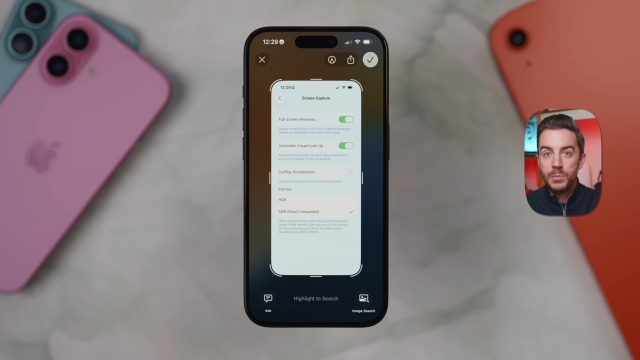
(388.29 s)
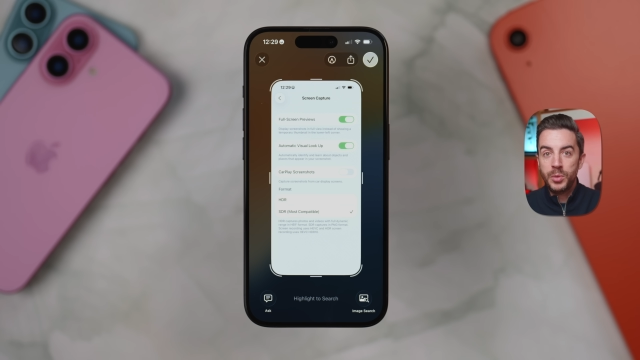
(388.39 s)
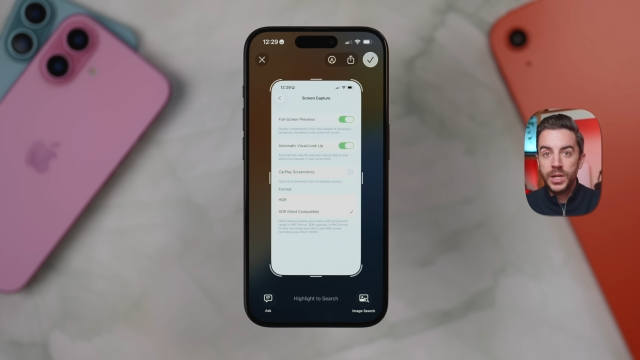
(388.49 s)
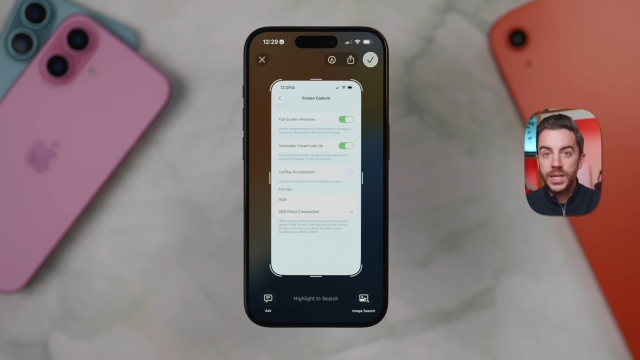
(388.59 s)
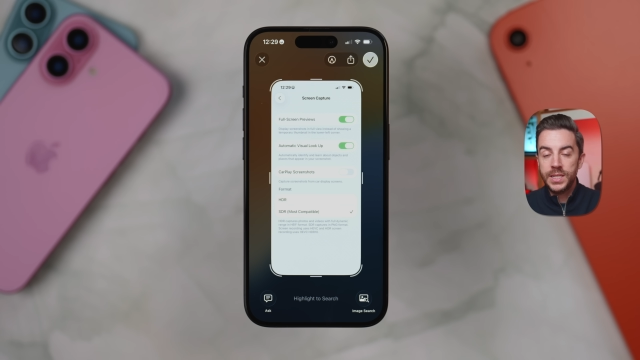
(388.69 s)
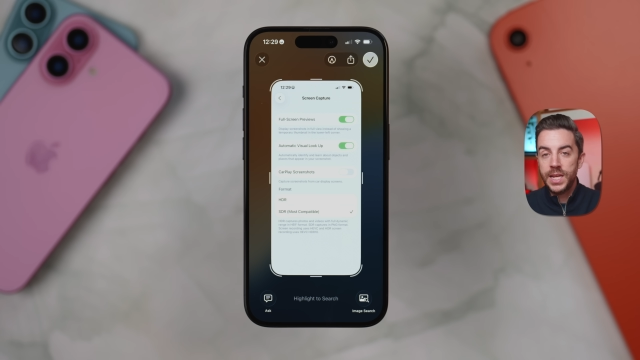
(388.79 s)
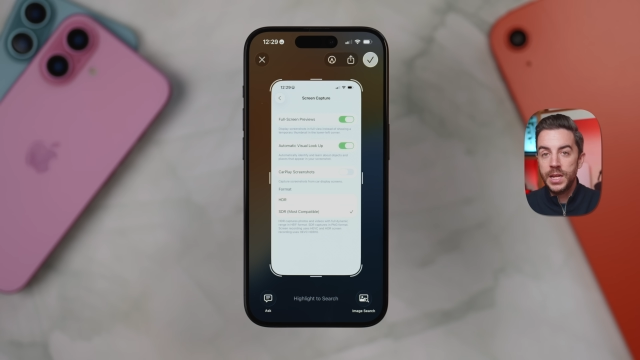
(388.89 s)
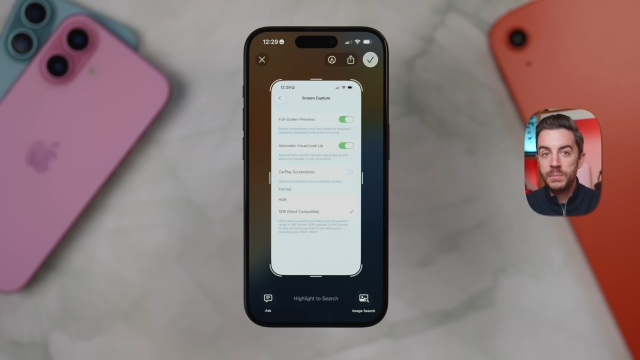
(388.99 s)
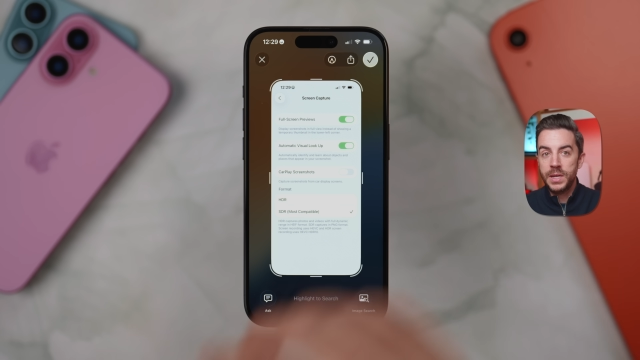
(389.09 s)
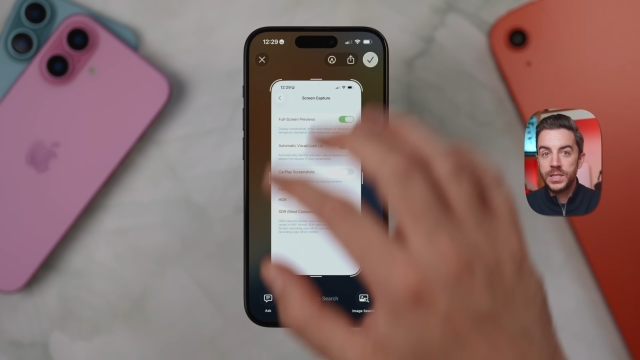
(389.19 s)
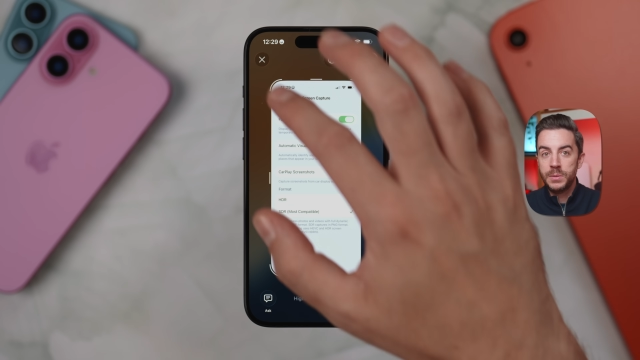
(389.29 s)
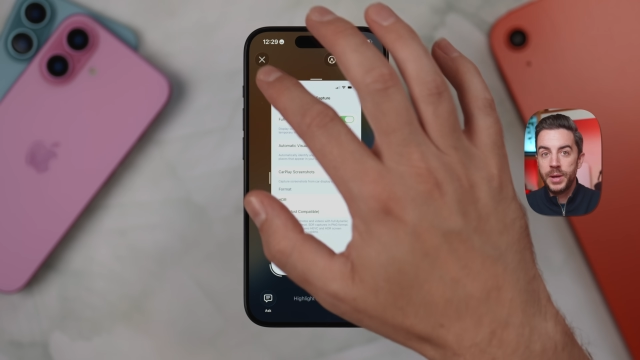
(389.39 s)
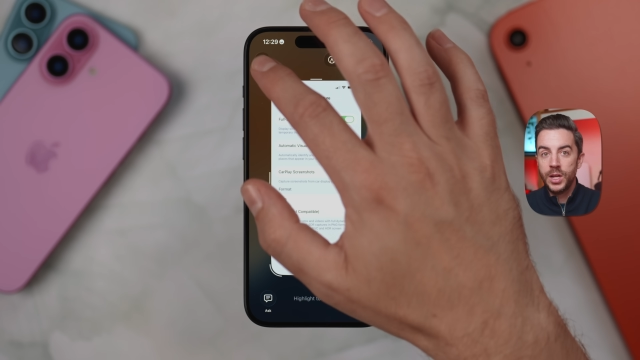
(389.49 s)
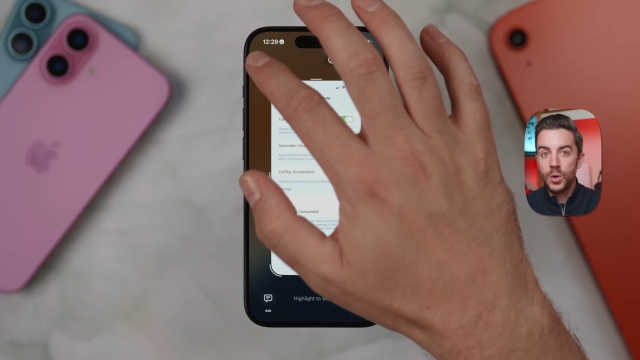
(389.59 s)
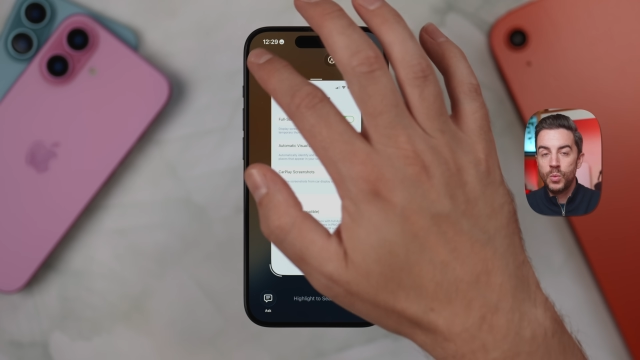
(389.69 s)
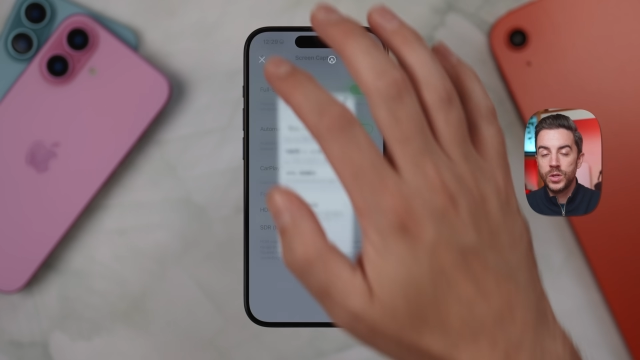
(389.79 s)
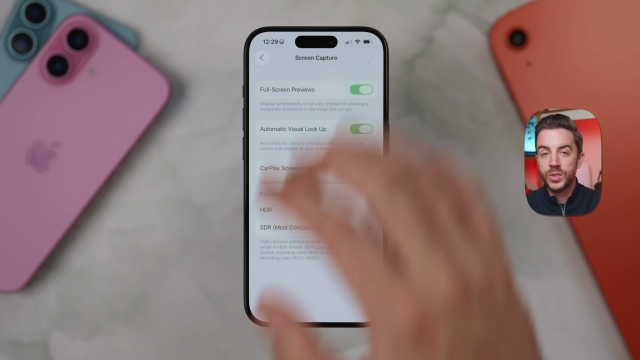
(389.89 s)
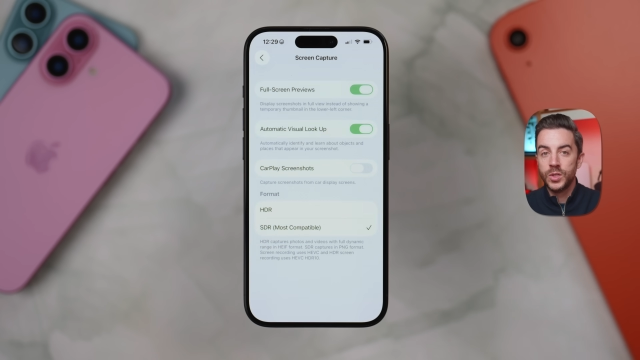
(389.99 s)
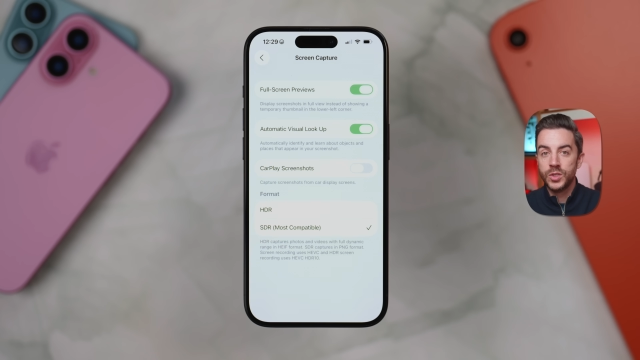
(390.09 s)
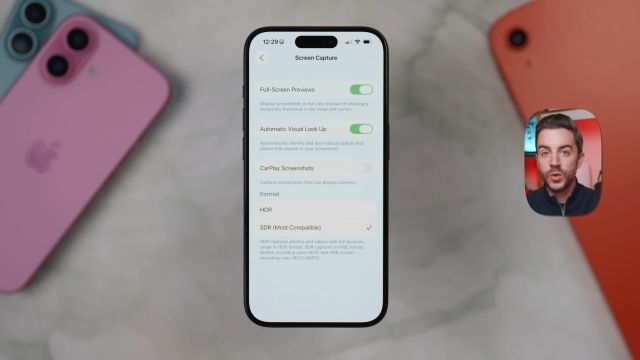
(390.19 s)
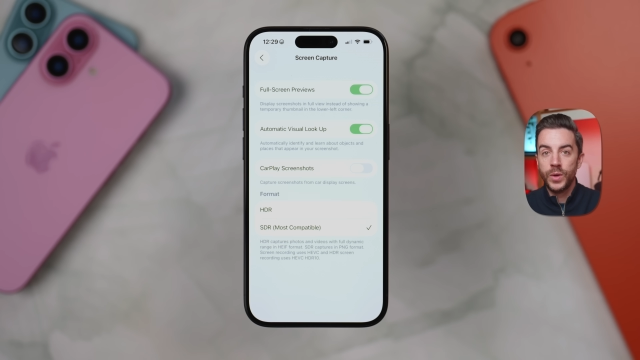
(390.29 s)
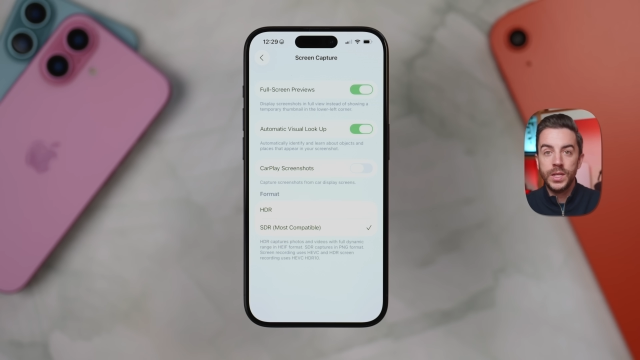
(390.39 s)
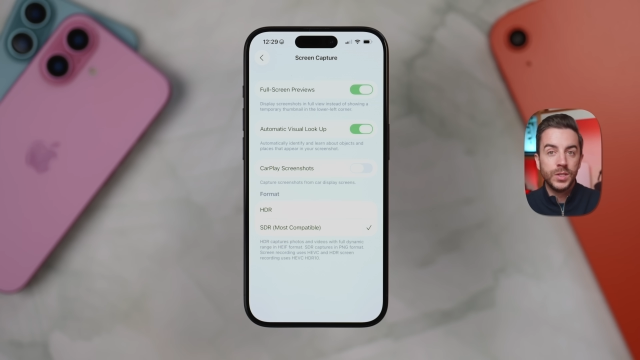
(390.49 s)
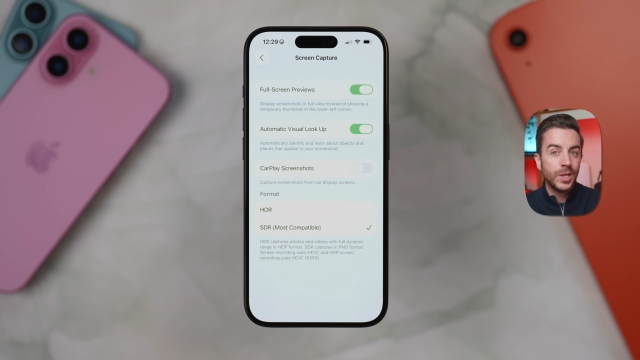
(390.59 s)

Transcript: but it is hit and miss depending on what's on screen,